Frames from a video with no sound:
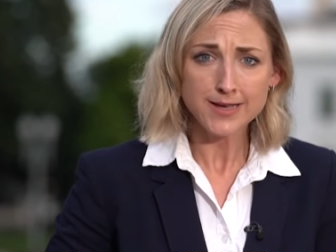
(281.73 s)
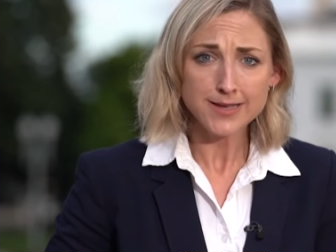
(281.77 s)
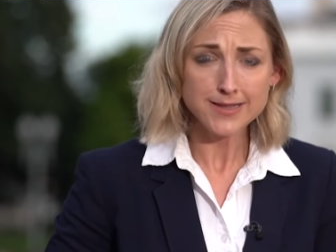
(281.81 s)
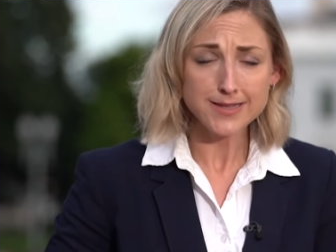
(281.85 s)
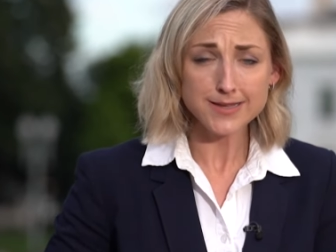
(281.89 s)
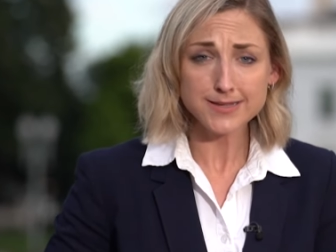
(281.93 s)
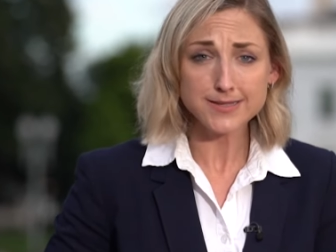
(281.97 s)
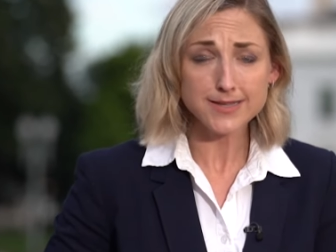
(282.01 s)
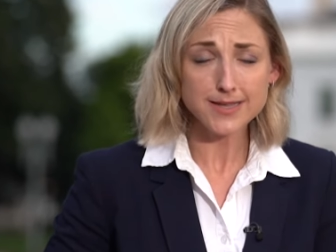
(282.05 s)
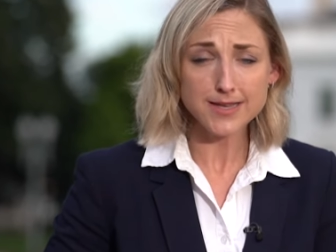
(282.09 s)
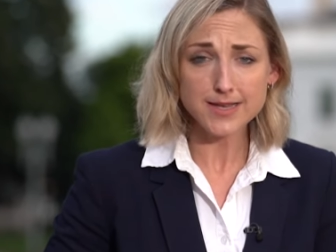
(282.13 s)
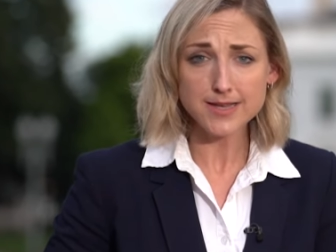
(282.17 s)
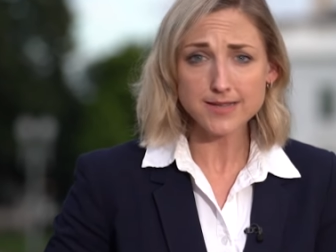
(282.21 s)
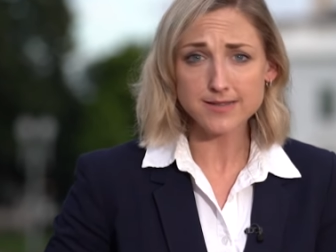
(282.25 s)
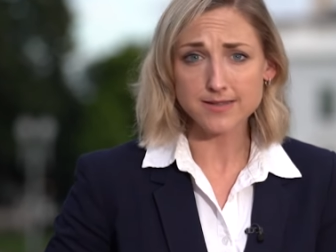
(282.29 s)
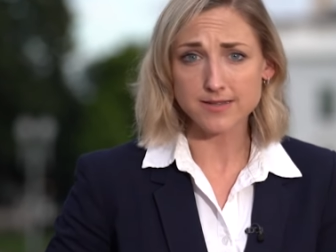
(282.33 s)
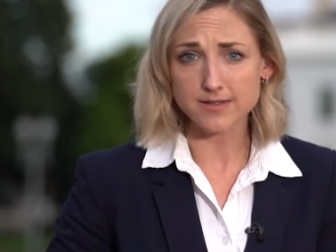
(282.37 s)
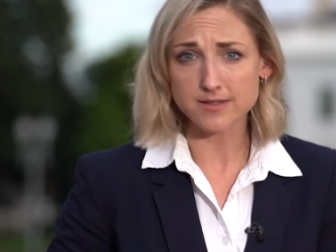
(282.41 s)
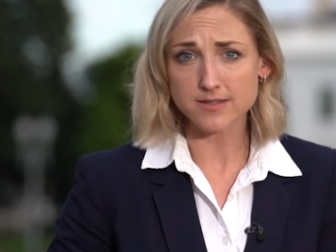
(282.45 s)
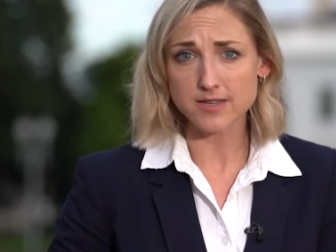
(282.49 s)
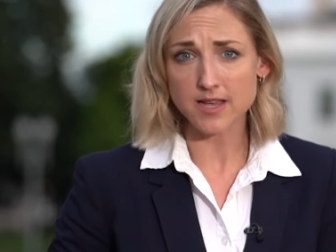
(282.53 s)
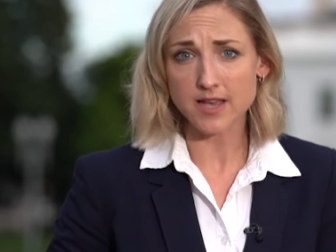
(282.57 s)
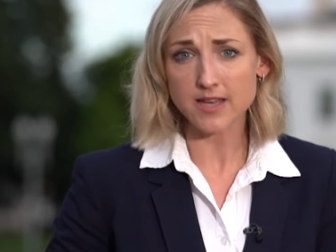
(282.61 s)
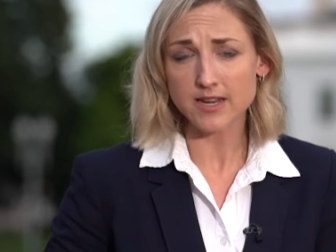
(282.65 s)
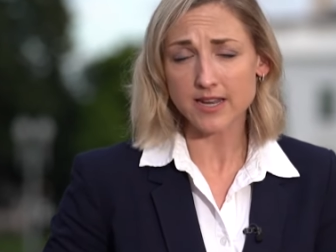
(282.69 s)
this
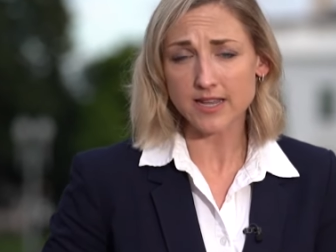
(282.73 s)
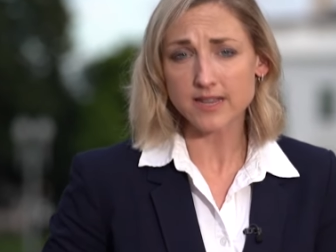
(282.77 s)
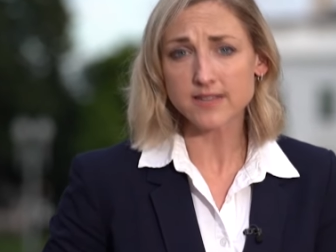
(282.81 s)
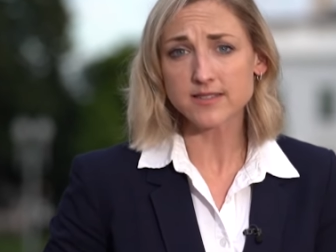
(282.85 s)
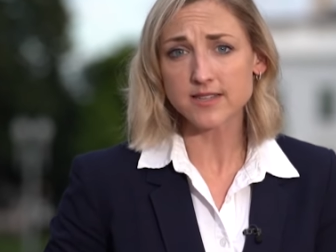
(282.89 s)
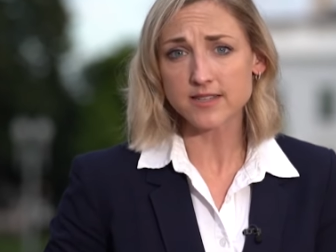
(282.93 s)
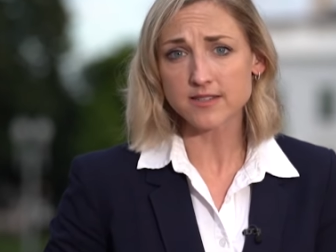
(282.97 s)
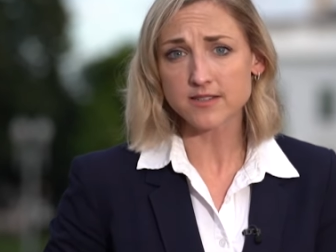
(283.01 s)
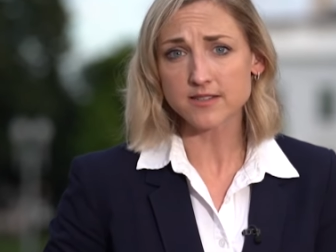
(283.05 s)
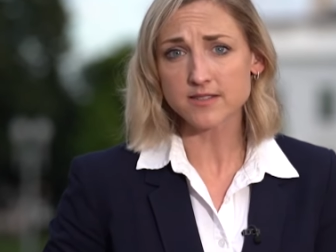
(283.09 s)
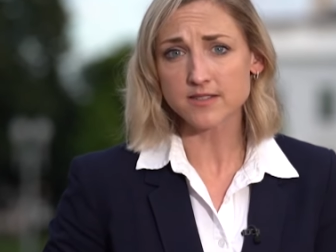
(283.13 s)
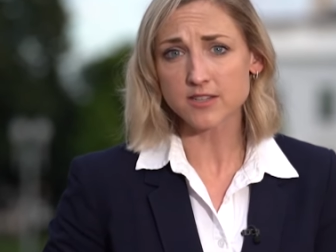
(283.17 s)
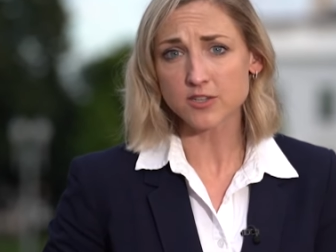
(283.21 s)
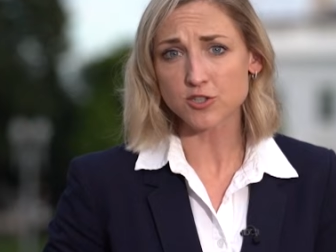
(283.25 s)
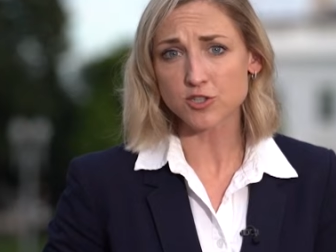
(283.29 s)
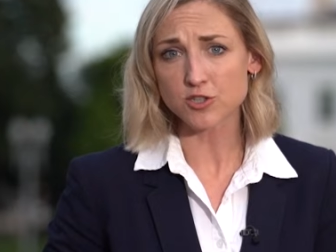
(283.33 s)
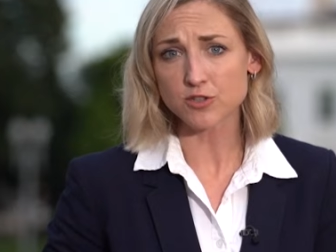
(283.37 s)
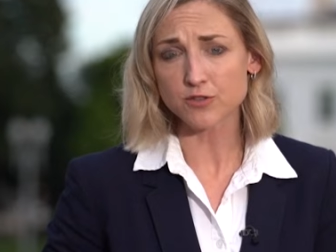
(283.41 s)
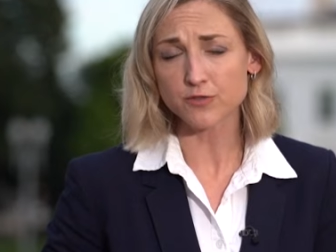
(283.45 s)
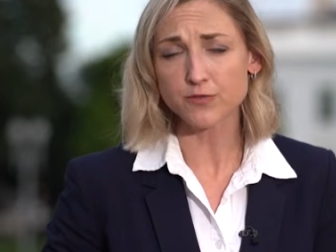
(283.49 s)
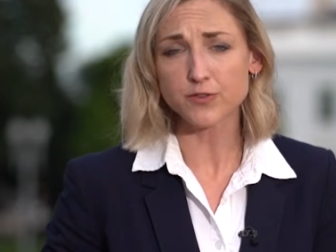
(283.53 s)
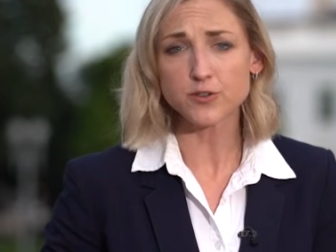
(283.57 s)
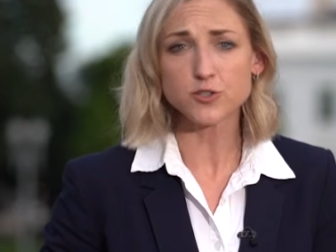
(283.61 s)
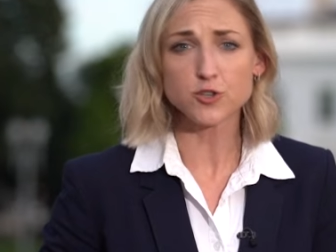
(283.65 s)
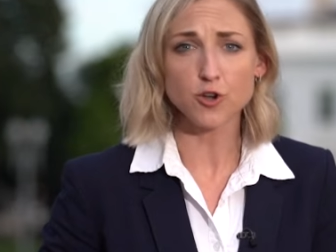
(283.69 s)
isn't an easy
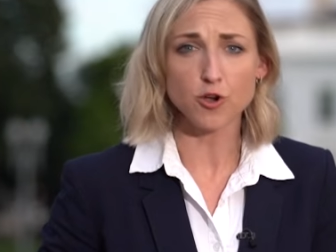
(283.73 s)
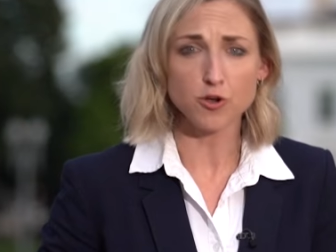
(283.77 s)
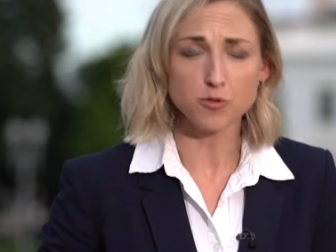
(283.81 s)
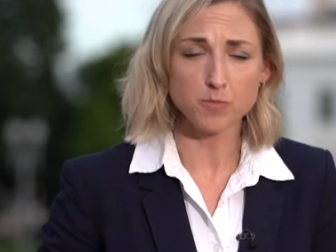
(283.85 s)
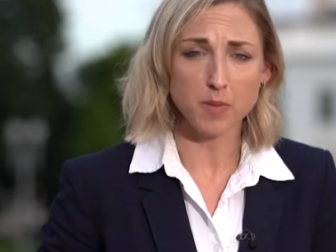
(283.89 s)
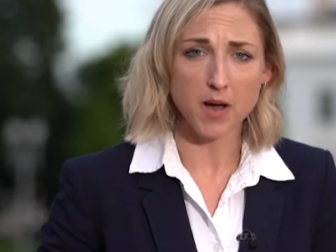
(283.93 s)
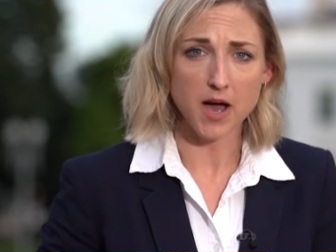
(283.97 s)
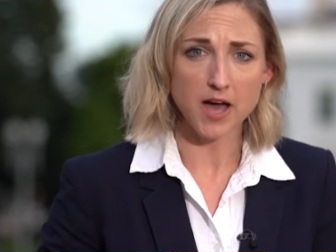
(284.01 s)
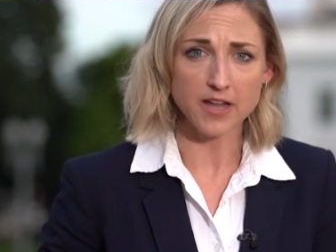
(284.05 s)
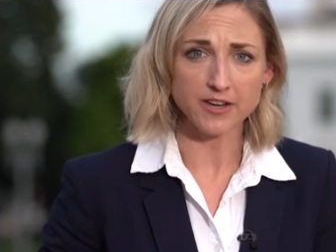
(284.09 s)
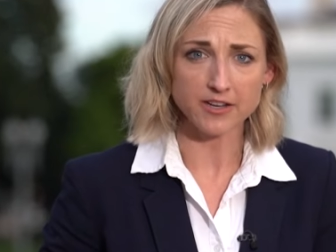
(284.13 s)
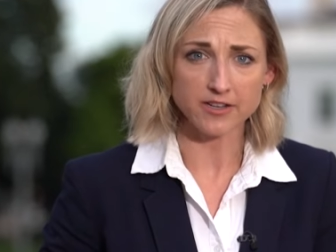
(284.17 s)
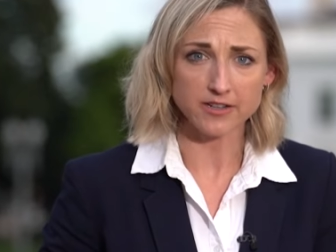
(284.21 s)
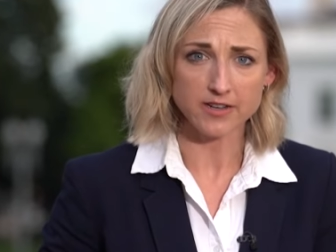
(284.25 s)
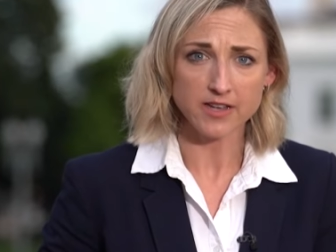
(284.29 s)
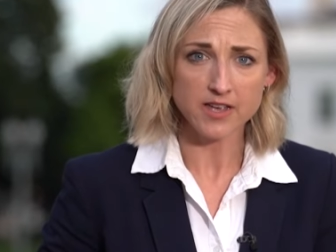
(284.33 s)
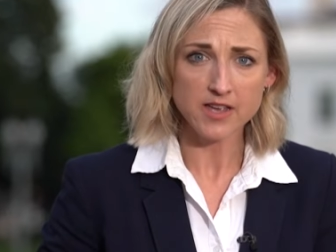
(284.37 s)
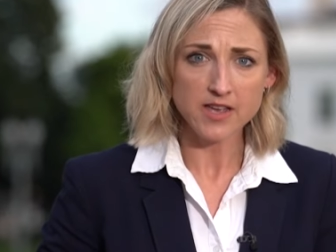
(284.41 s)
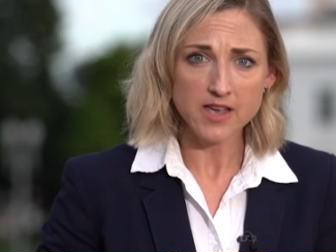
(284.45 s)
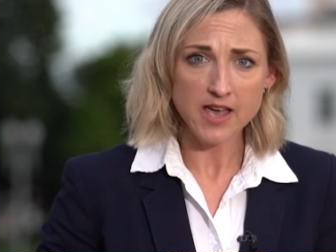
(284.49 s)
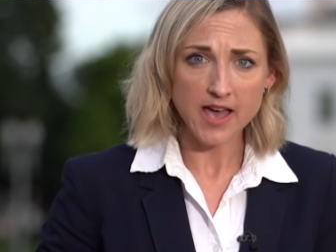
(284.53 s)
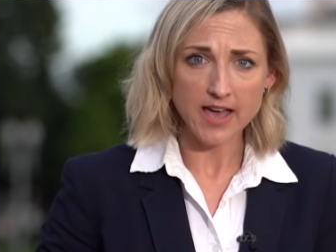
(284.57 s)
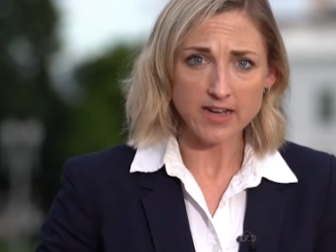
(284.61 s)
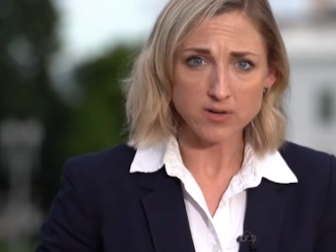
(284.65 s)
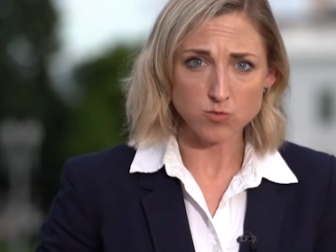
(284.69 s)
decision for Joe Biden
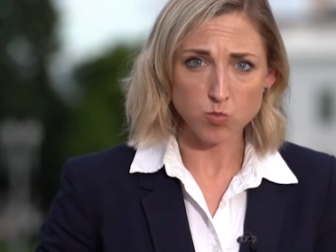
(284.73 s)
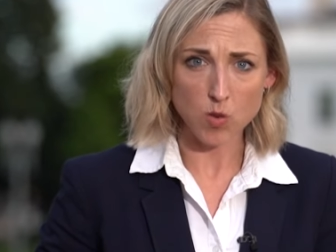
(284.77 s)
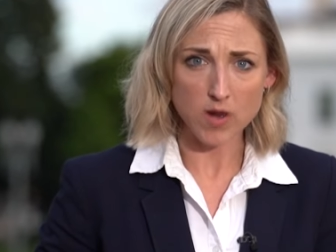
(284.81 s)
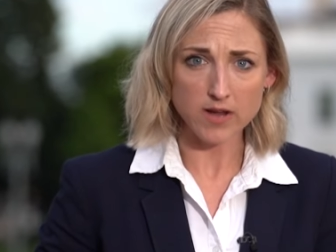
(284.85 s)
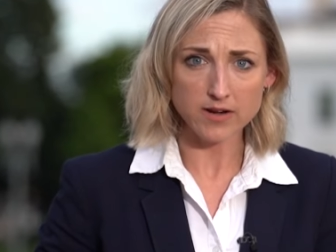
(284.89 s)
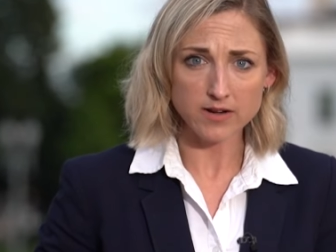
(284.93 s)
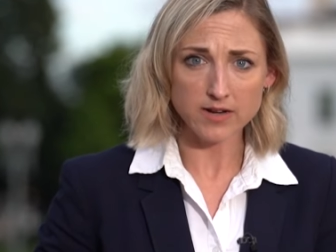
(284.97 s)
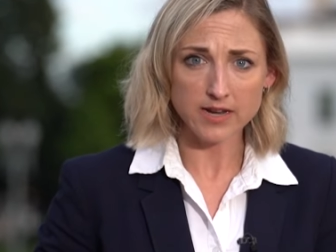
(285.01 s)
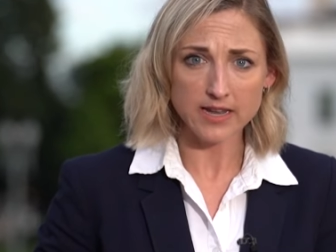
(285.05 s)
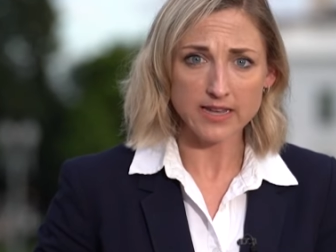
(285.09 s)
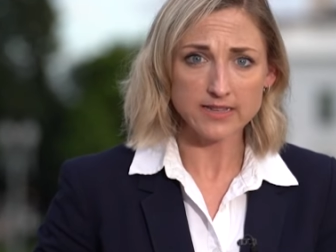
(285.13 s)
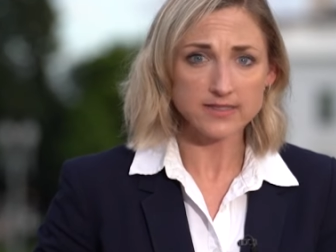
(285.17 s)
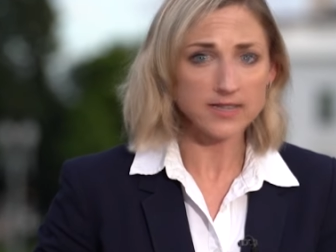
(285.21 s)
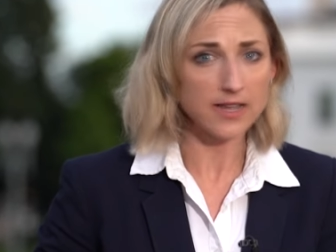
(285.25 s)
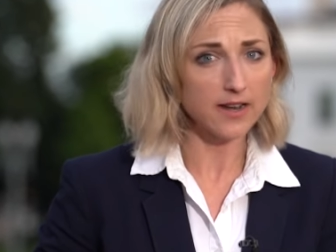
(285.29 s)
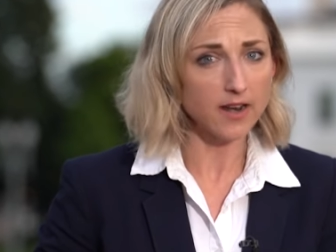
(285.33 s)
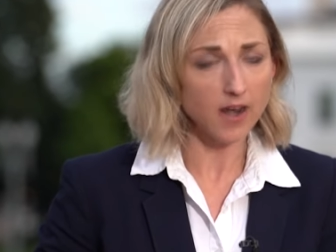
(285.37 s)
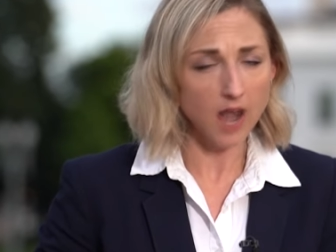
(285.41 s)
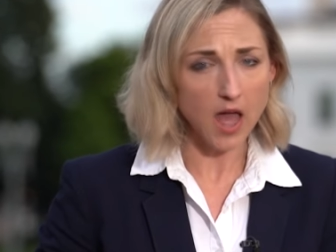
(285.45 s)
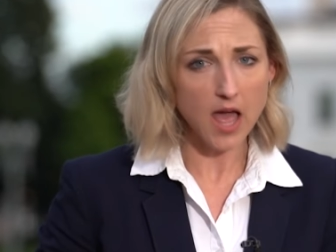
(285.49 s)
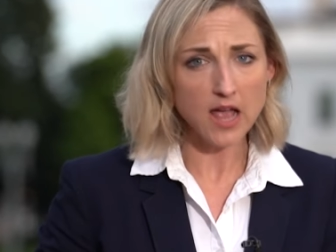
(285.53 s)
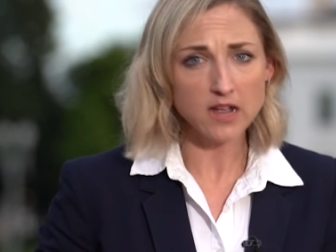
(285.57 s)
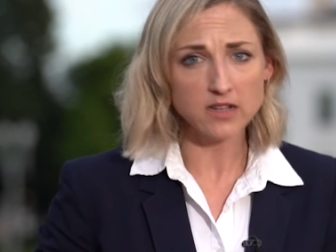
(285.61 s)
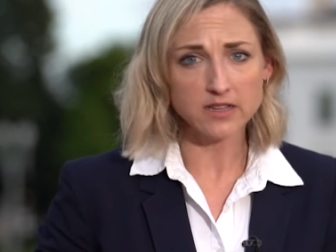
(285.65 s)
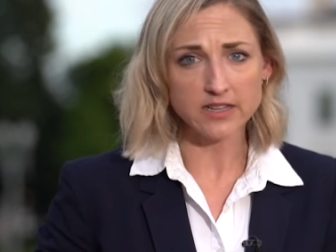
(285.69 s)
and one he's
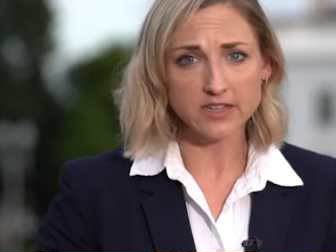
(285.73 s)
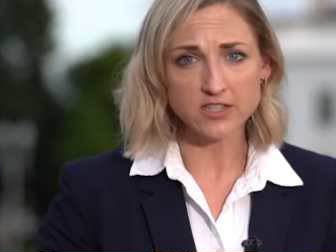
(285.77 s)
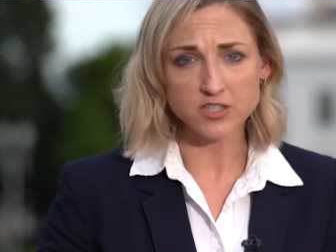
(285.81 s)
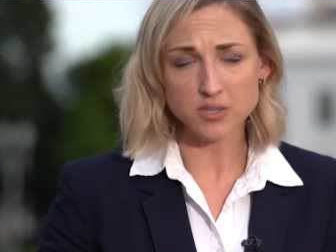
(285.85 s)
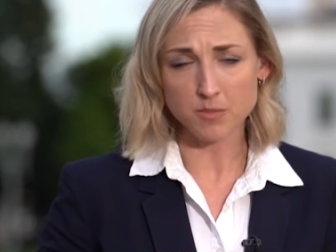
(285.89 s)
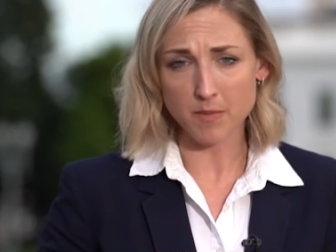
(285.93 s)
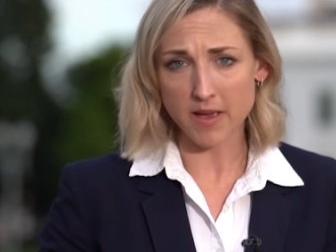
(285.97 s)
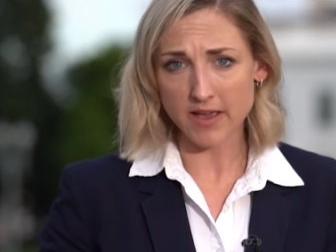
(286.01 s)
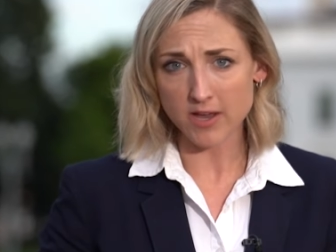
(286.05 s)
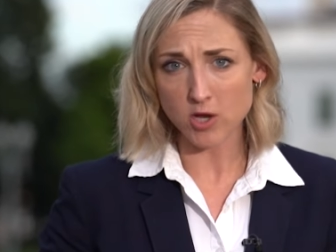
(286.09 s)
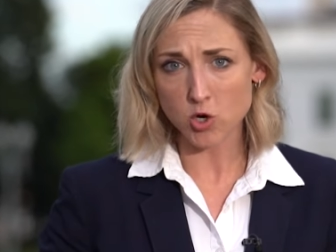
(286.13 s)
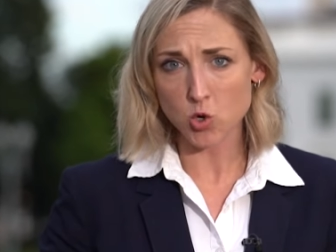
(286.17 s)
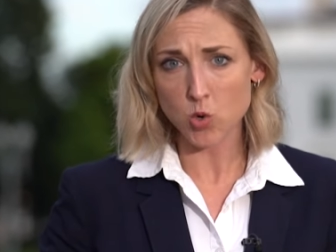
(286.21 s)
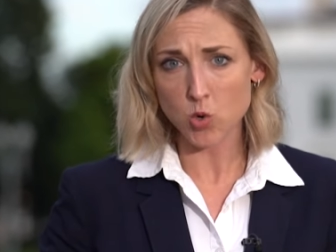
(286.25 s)
unlikely to make